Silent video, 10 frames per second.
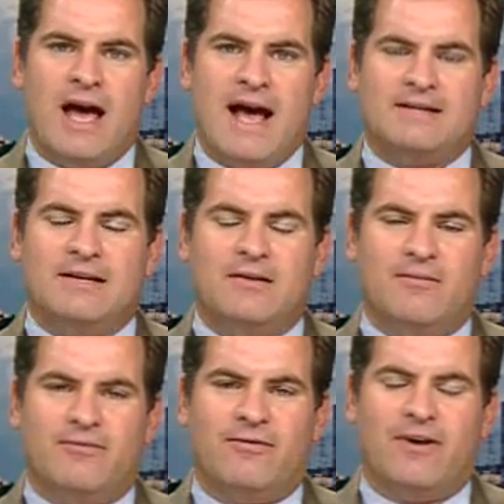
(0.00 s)
asking
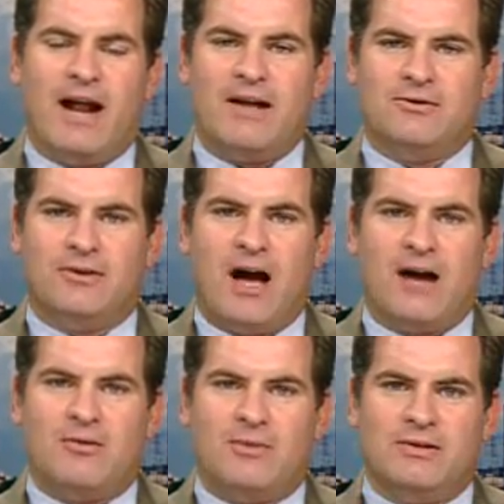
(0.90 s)
them for financial
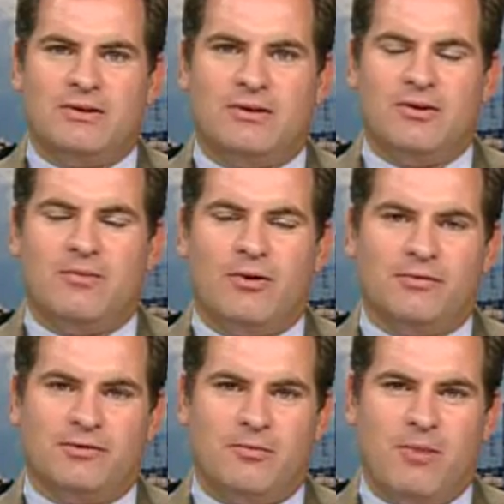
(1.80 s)
documents, including
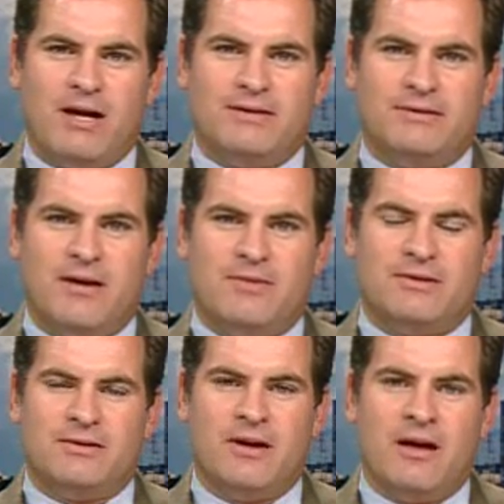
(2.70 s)
personal bank
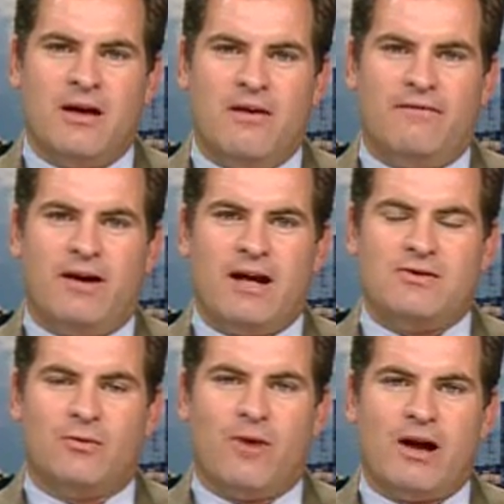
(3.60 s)
statements and
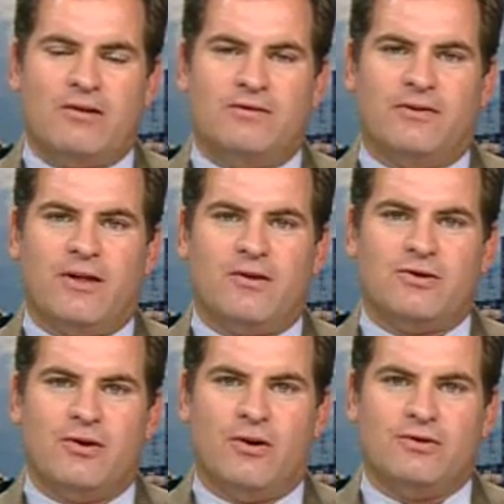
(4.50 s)
financial records for their
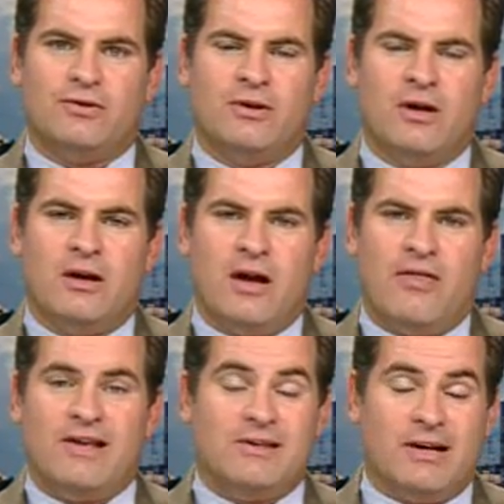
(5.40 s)
church.
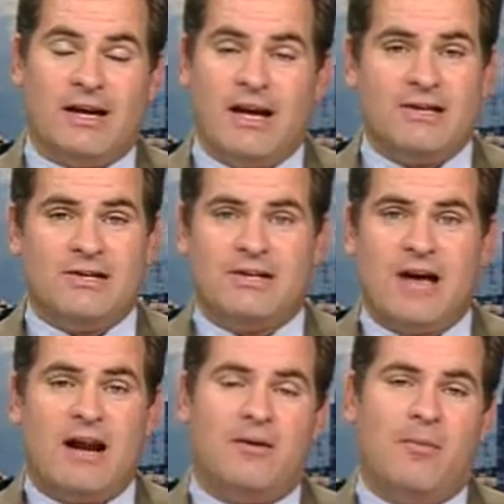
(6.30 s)
And they just
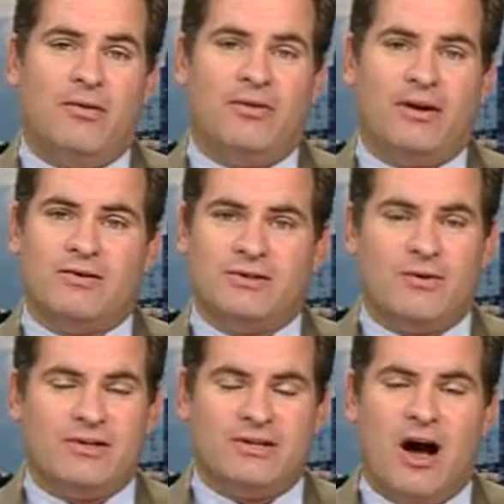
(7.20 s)
got it a month ago.
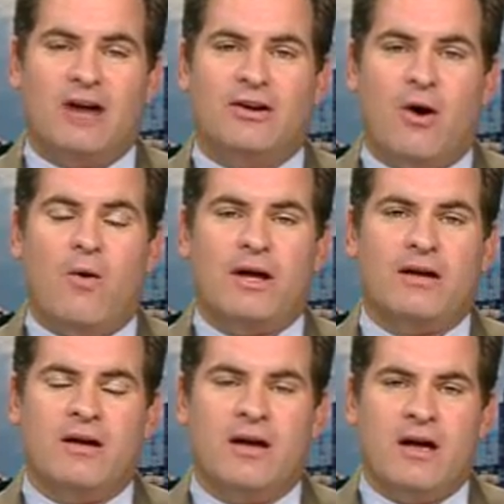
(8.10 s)
So it's an
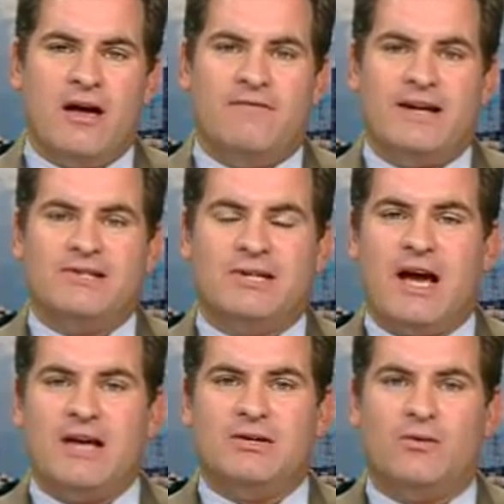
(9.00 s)
ongoing
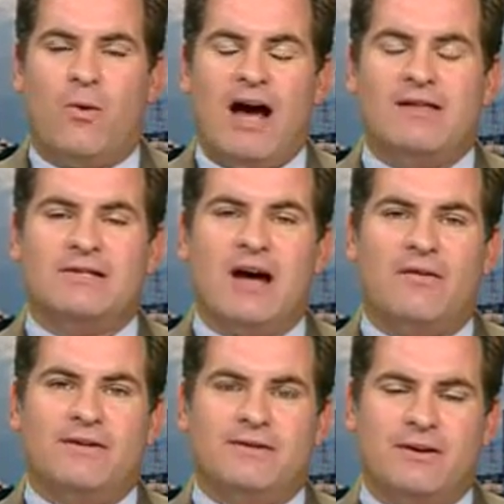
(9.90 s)
investigation. Why the
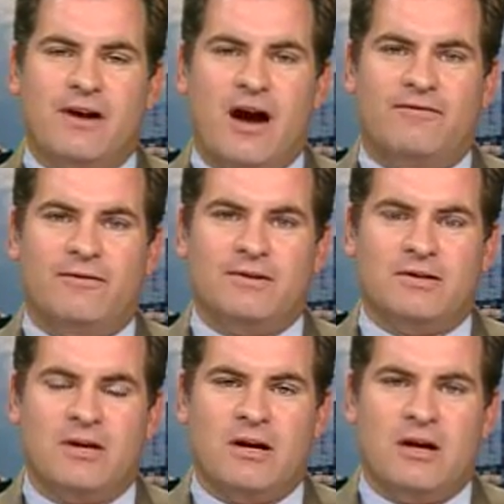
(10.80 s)
Southeastern Conference